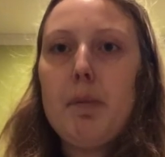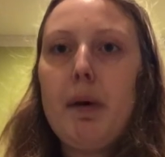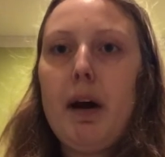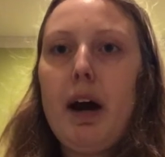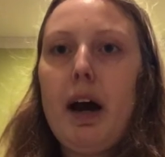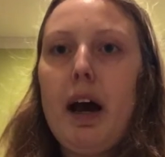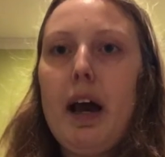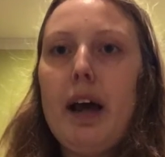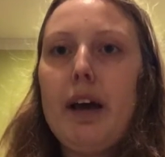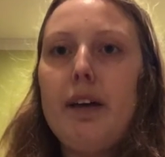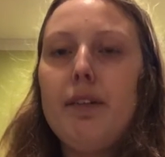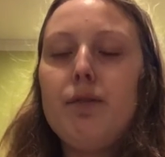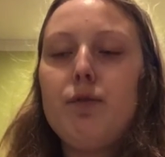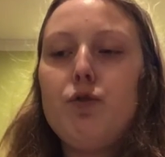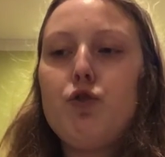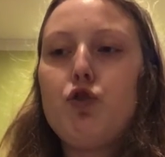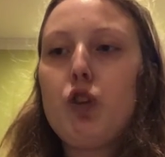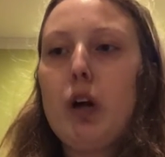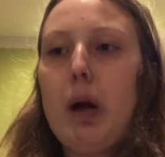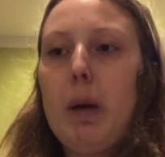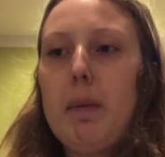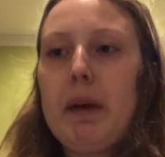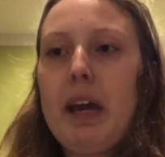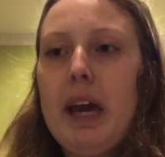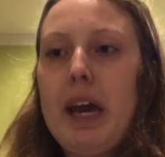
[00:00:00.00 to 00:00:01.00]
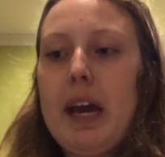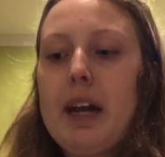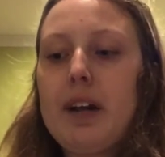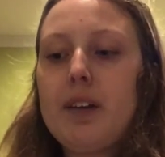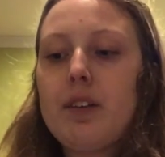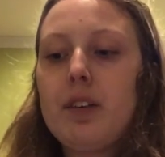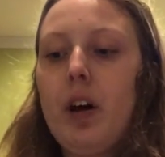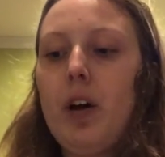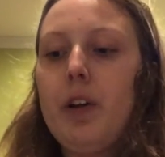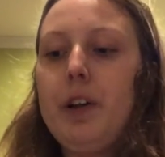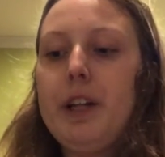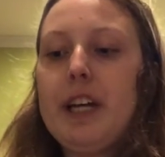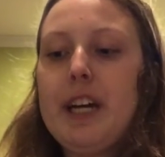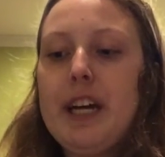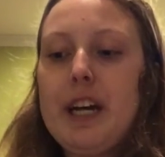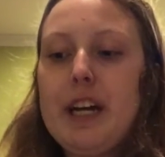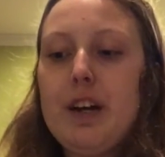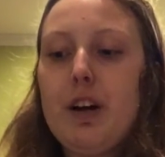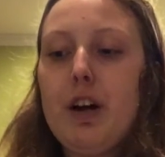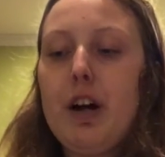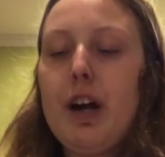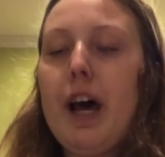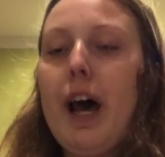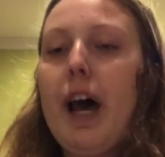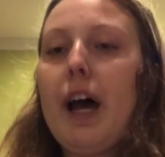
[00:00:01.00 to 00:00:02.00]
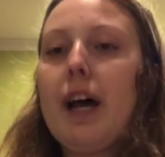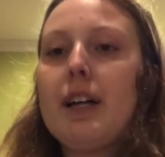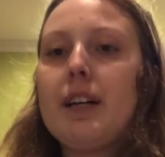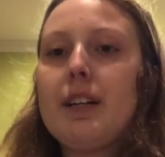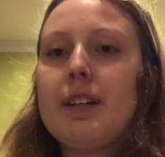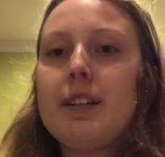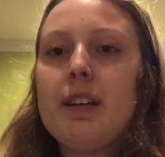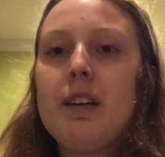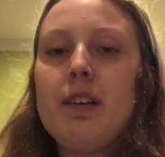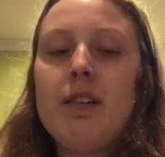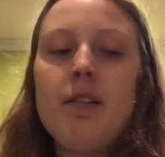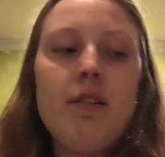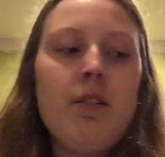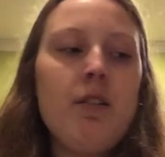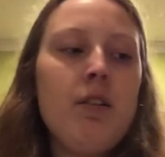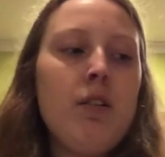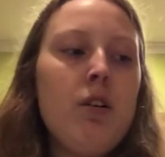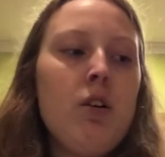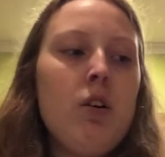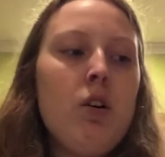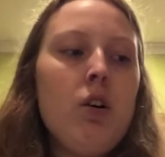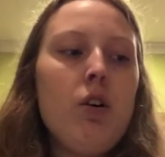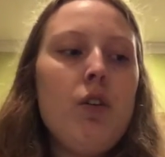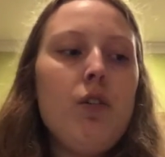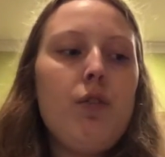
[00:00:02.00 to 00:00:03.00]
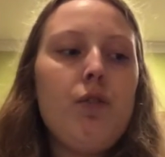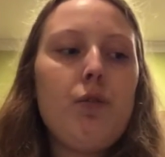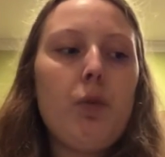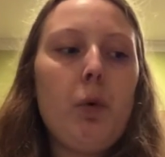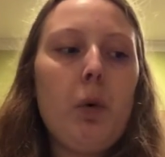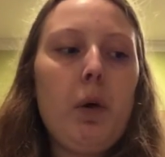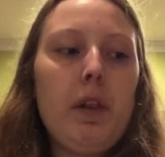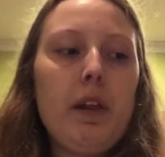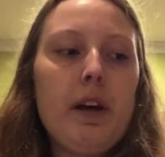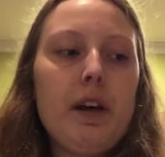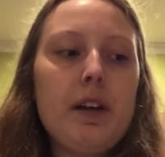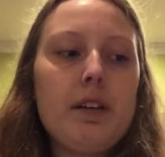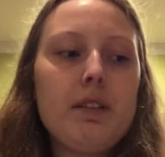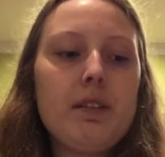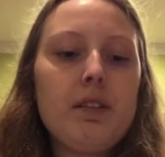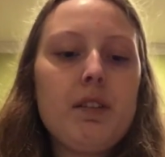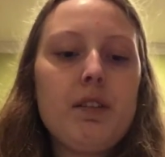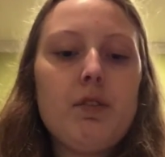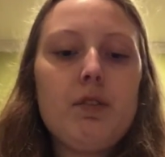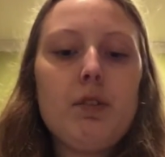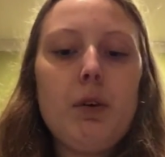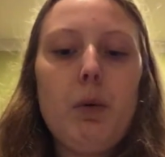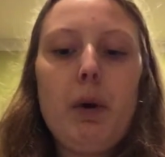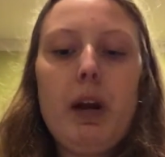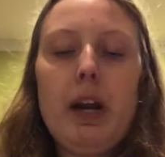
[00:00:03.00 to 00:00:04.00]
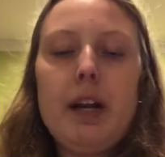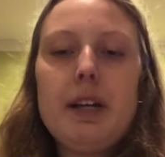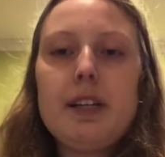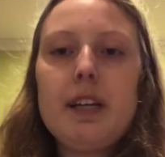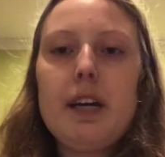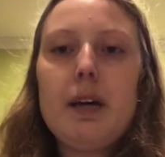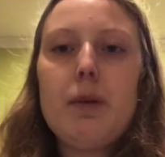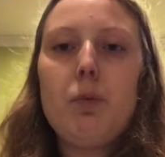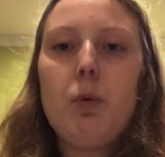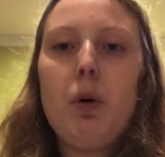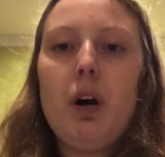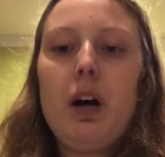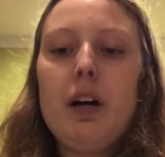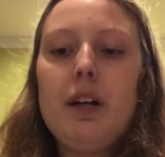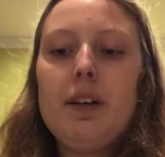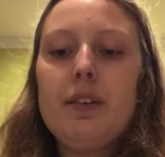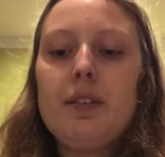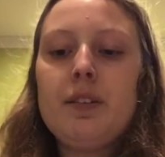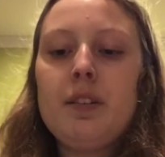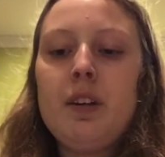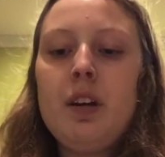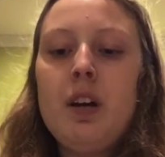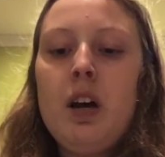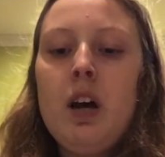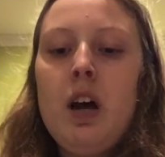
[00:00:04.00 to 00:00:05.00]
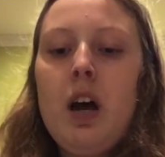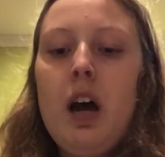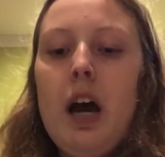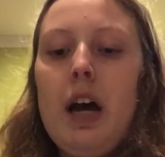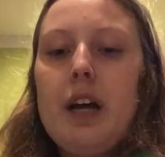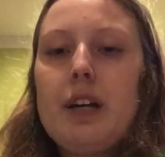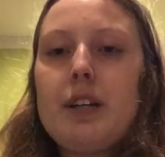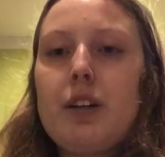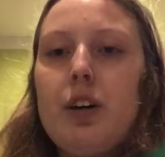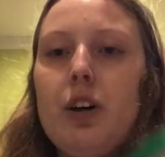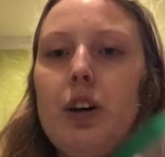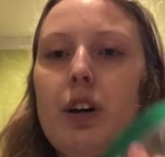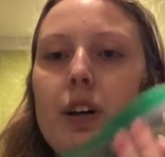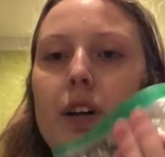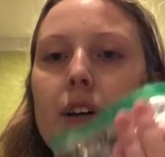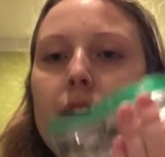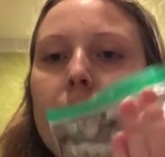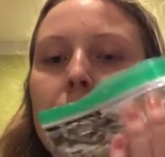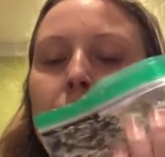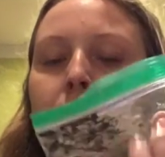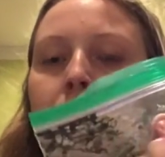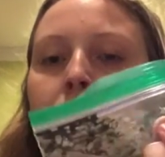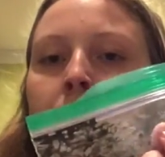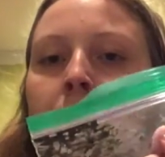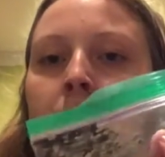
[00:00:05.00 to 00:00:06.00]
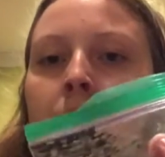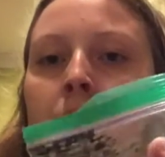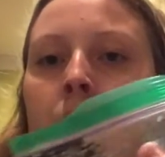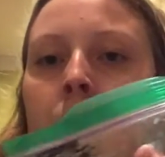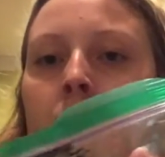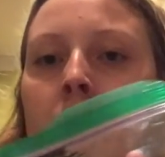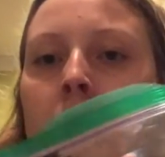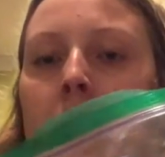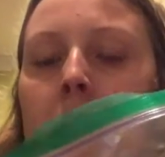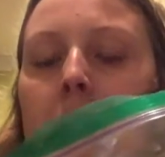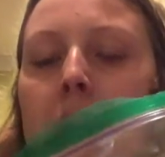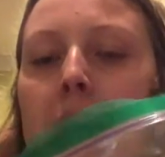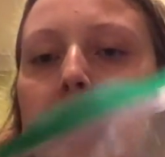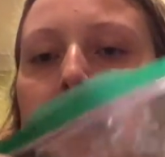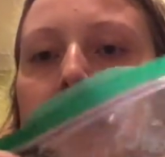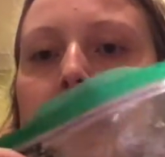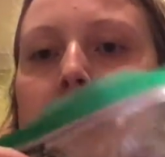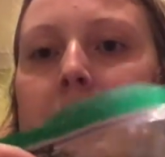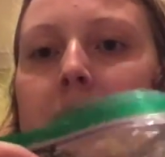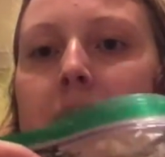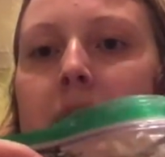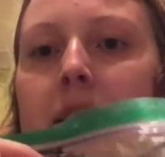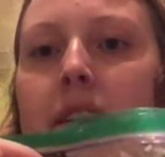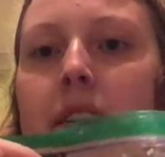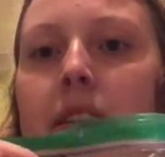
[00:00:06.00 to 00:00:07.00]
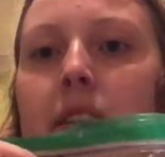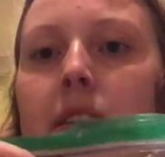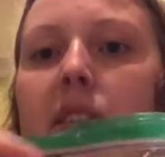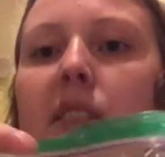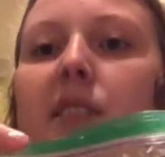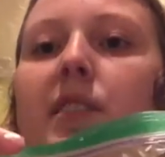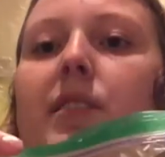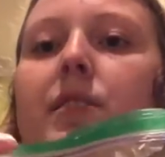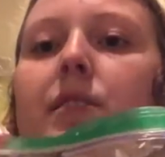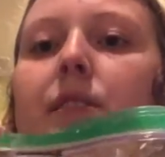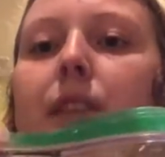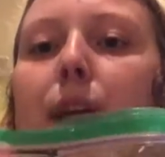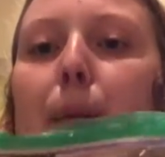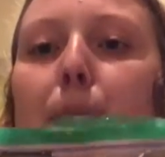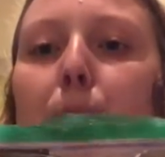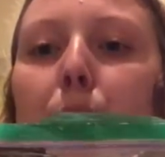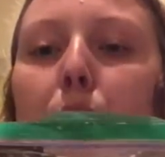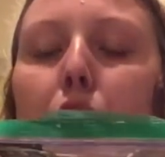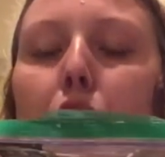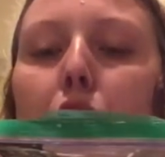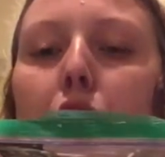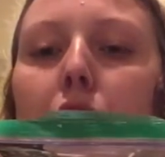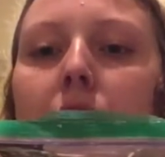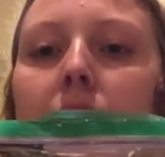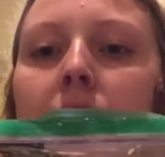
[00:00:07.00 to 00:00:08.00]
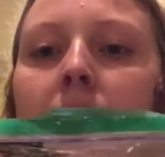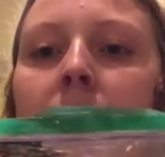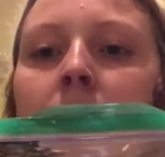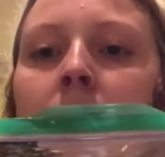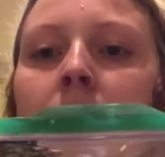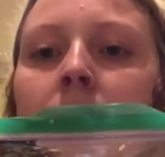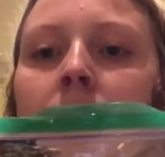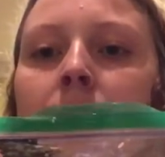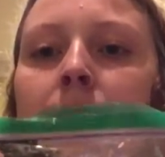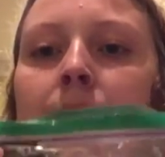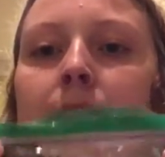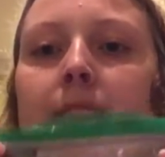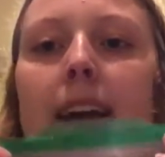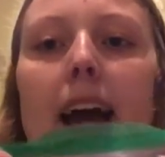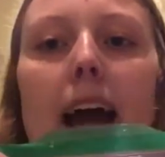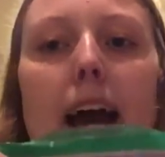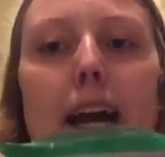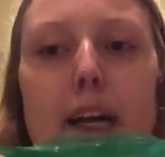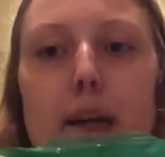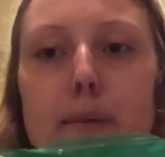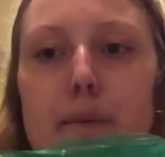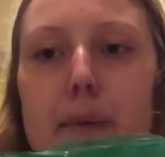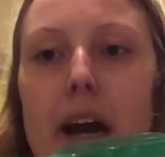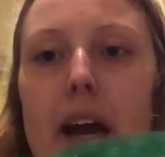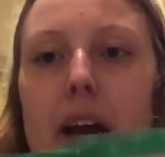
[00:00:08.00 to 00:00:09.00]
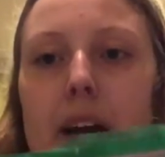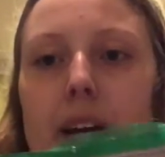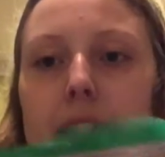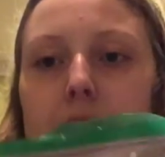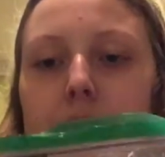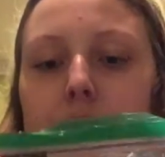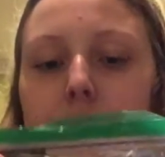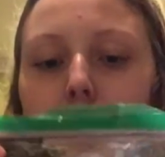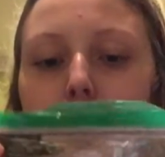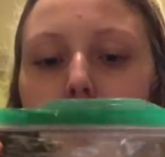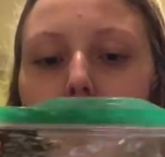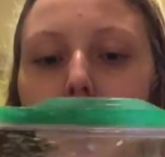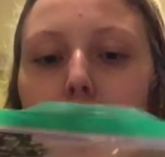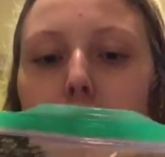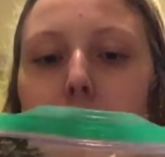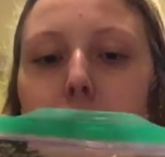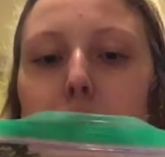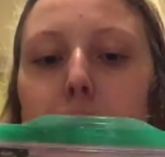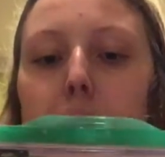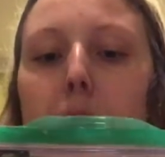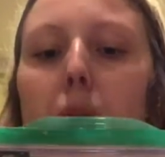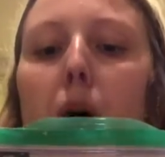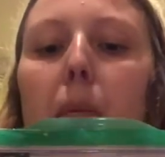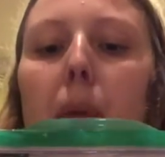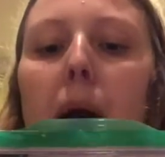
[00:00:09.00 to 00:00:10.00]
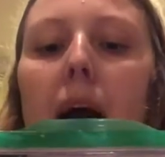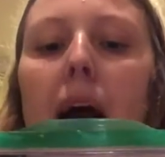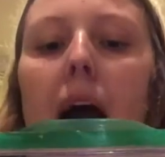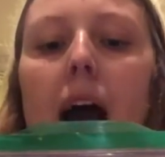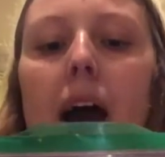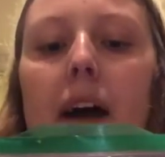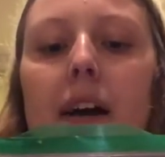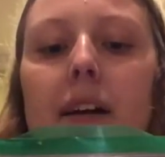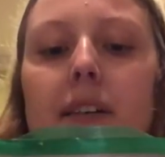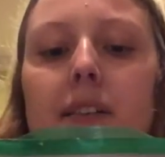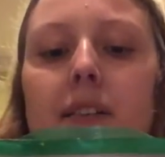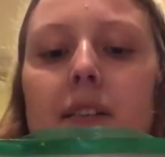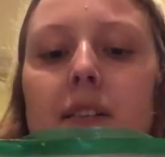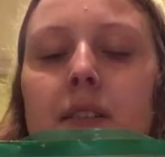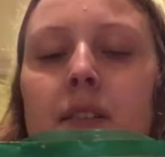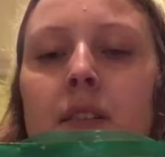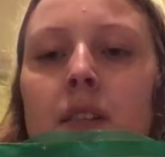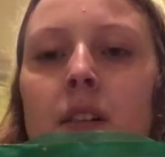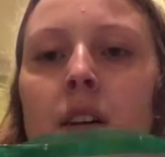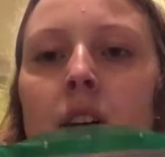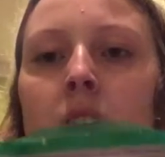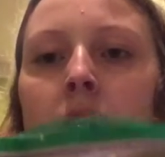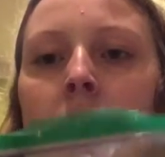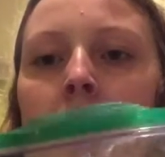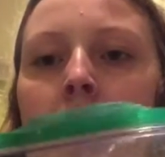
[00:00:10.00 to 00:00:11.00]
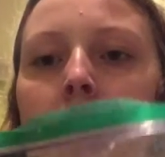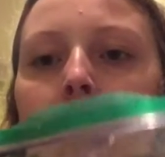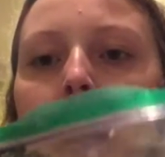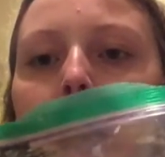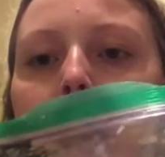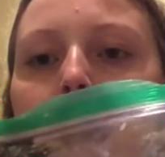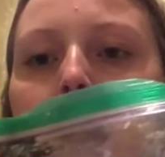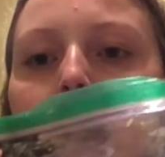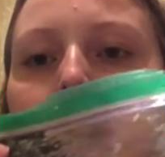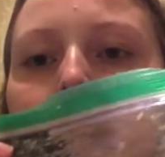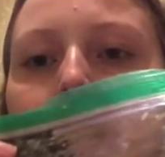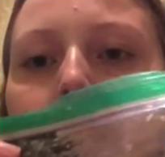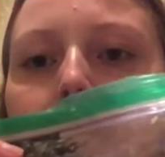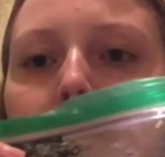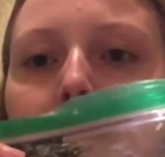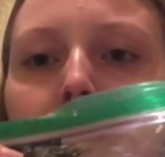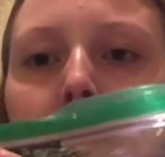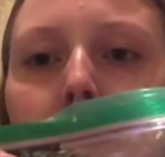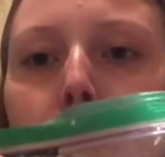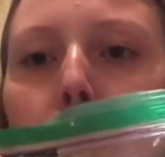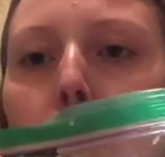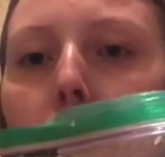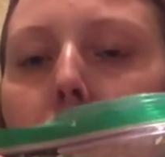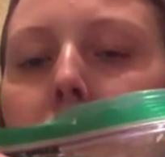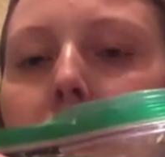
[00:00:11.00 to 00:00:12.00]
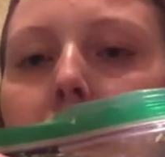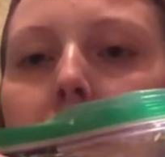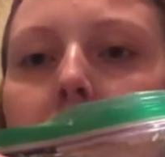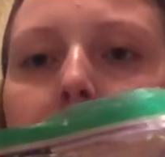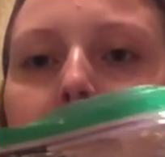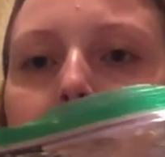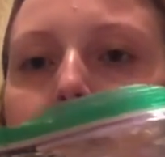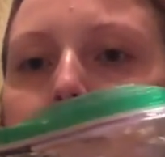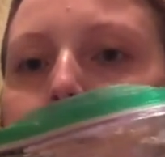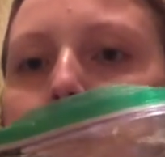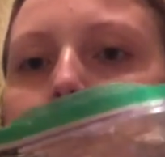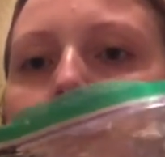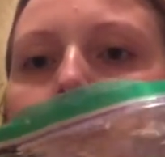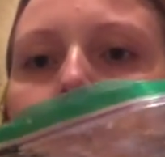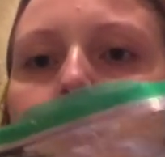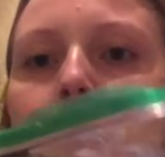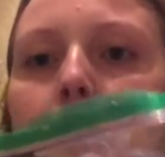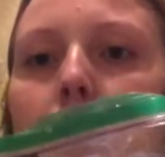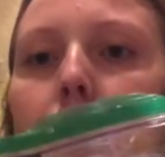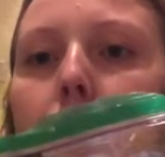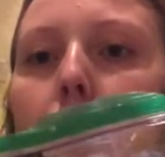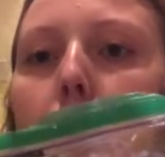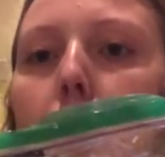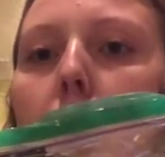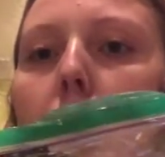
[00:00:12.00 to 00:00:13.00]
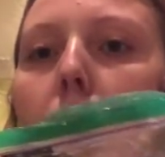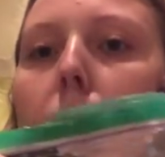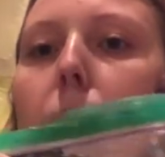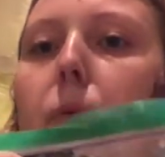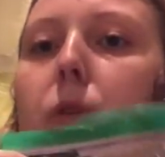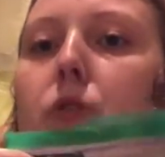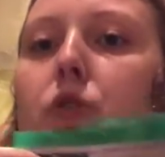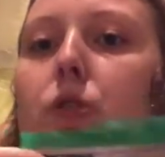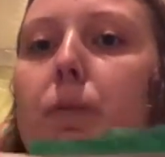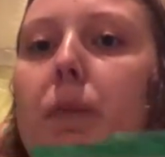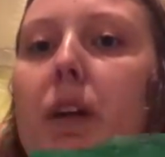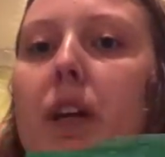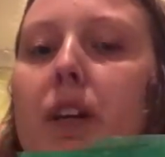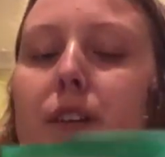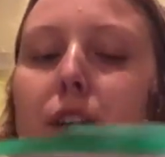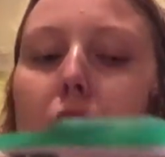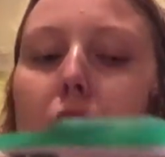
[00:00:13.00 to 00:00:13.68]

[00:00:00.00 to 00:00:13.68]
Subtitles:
by drip cakes on the internet for this. So what I did was I took a Ziploc snack bag. These are very small bags. And this is one that I did for the silver one, which I'm going to